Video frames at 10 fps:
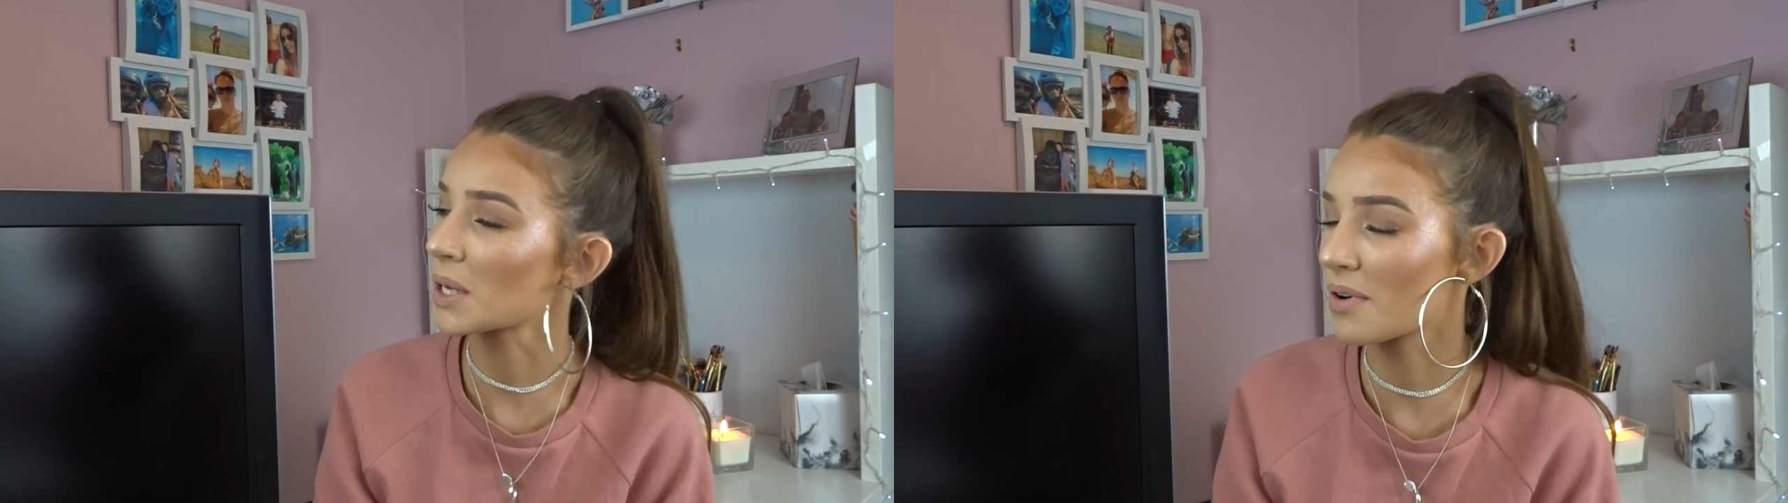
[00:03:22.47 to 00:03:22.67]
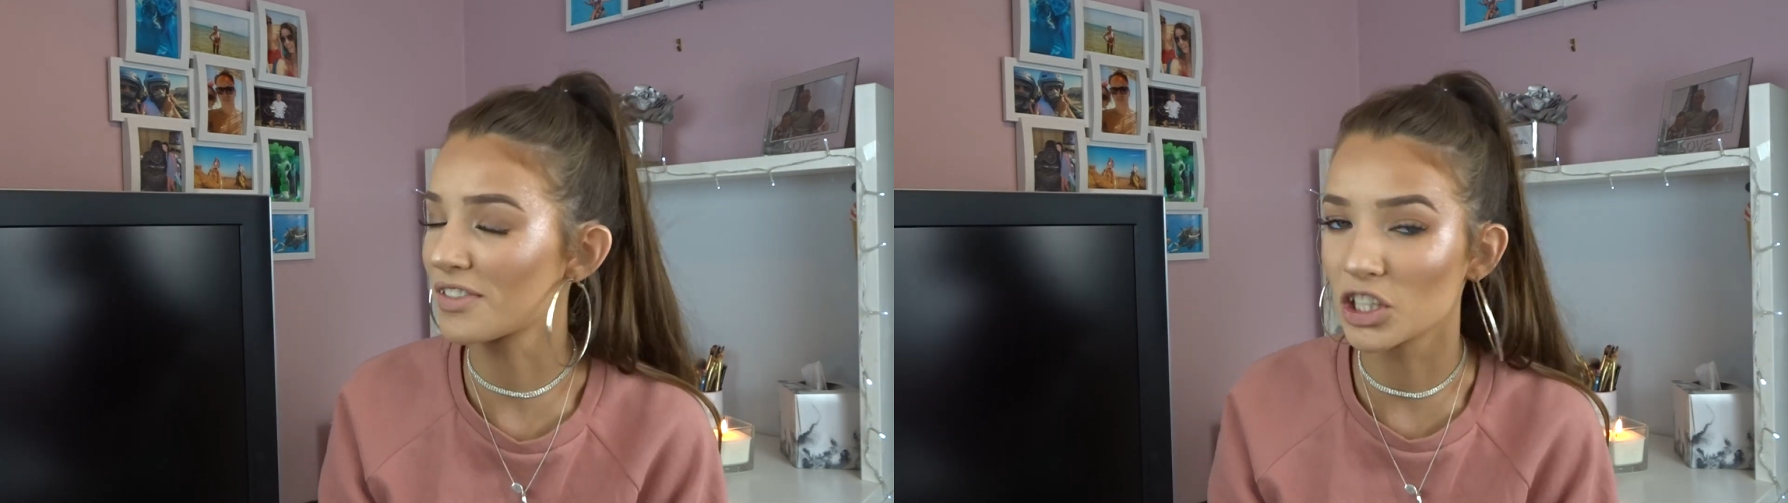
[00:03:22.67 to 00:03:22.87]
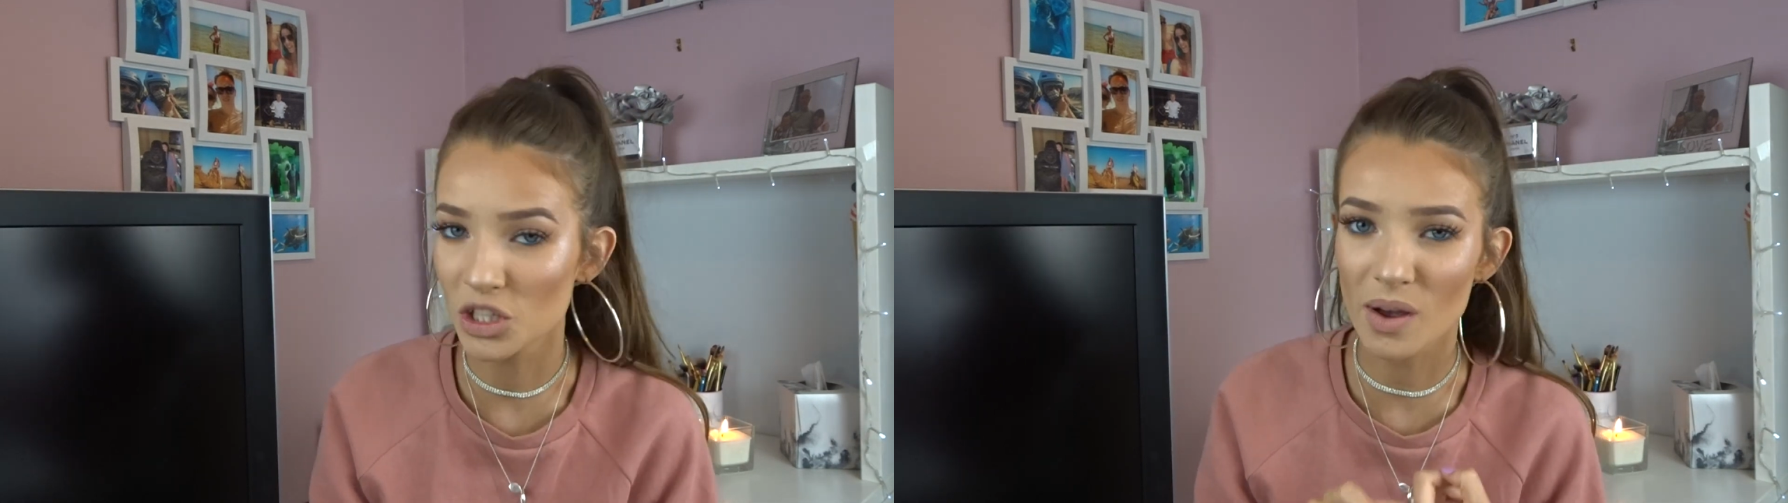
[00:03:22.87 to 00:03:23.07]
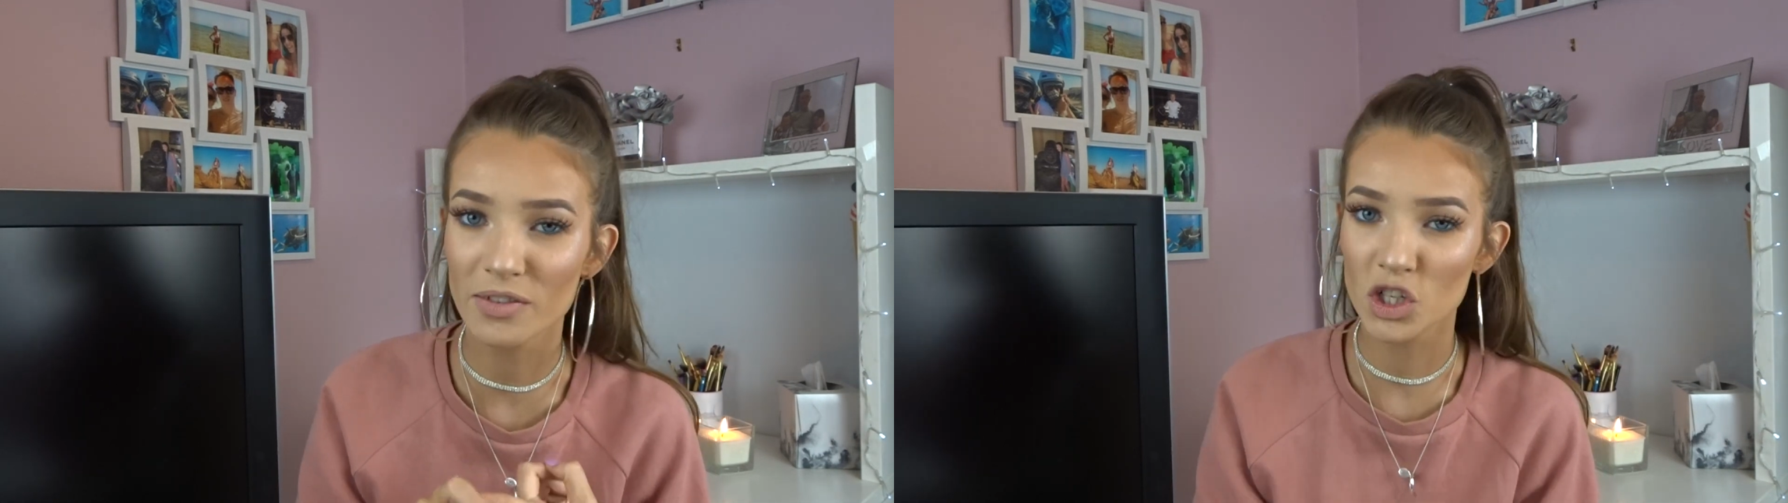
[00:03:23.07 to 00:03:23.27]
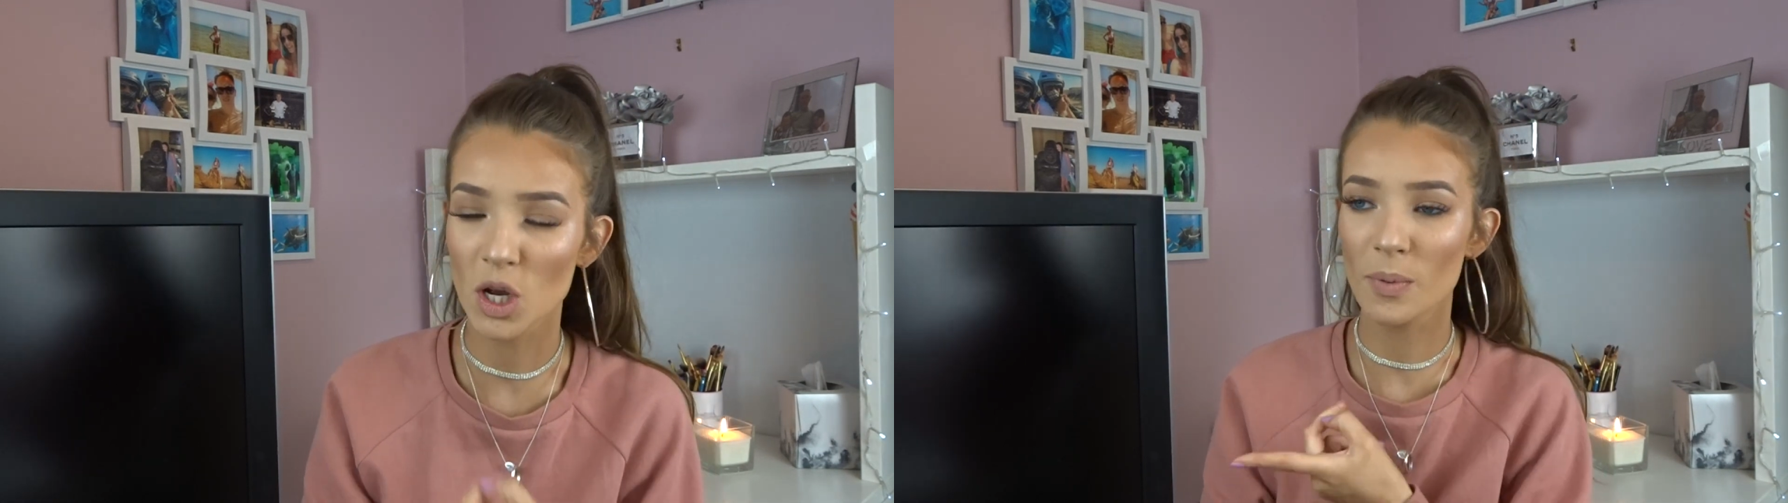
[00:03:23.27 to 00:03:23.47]
However, you do have
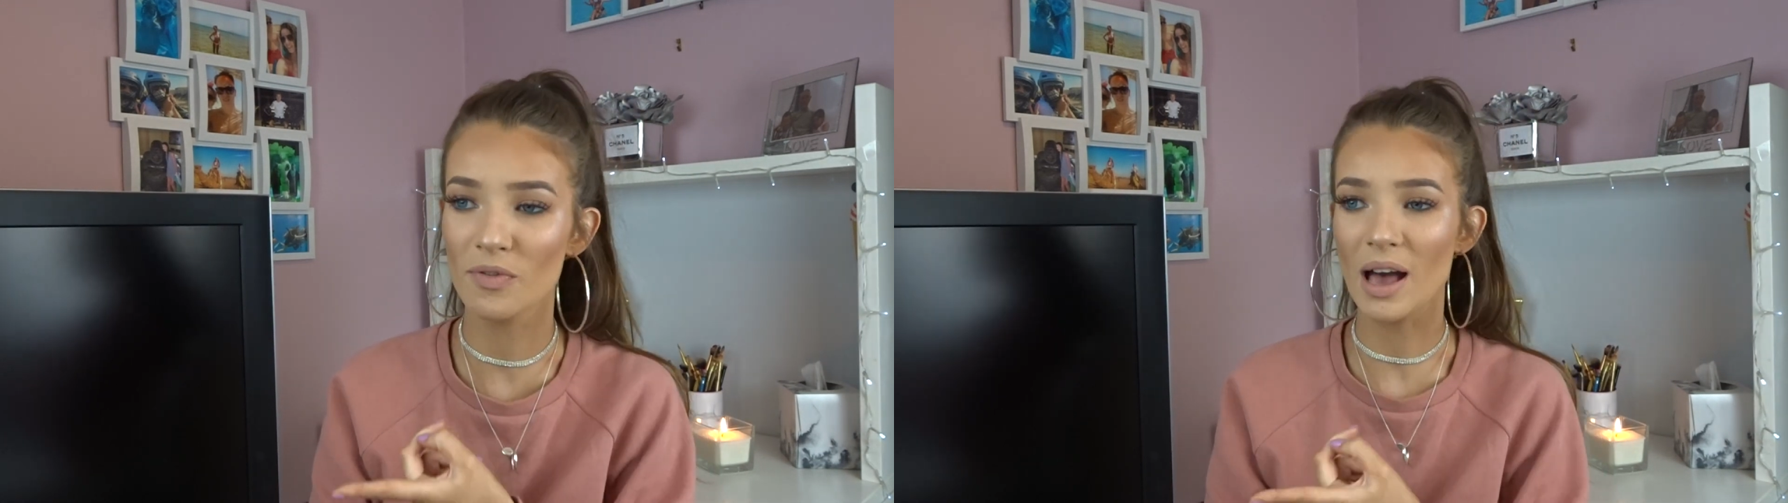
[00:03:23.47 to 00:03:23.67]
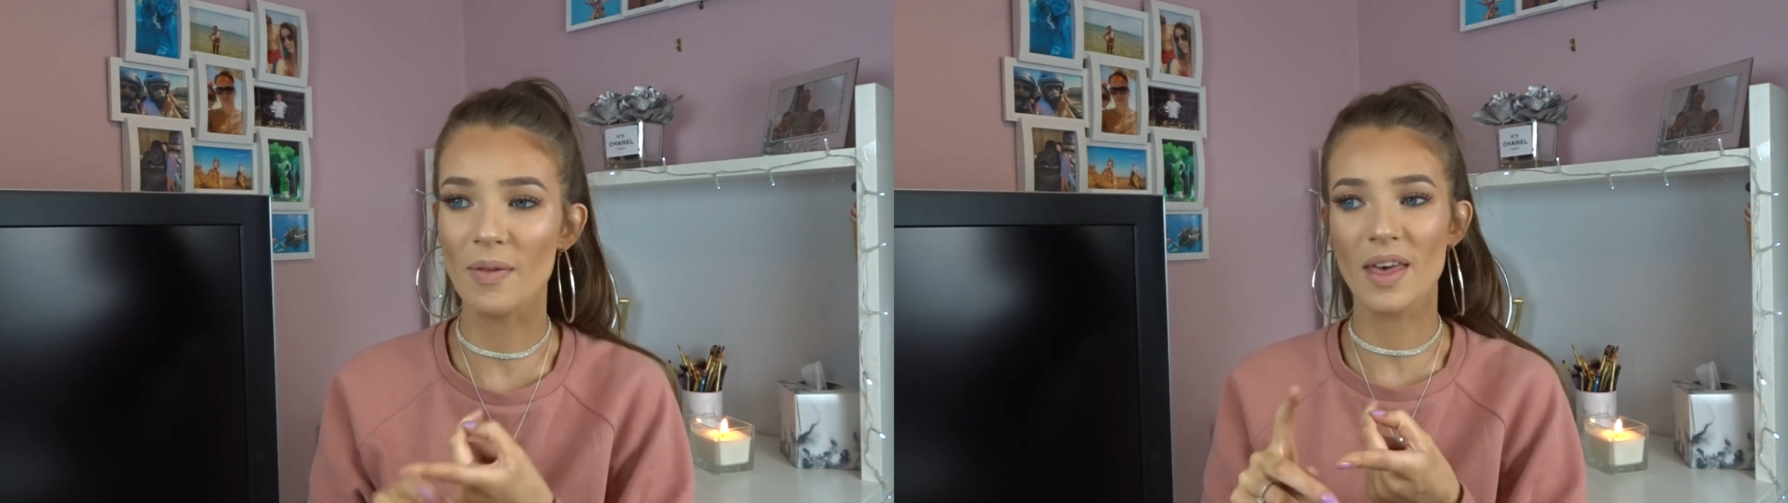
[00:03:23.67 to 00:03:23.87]
to shop around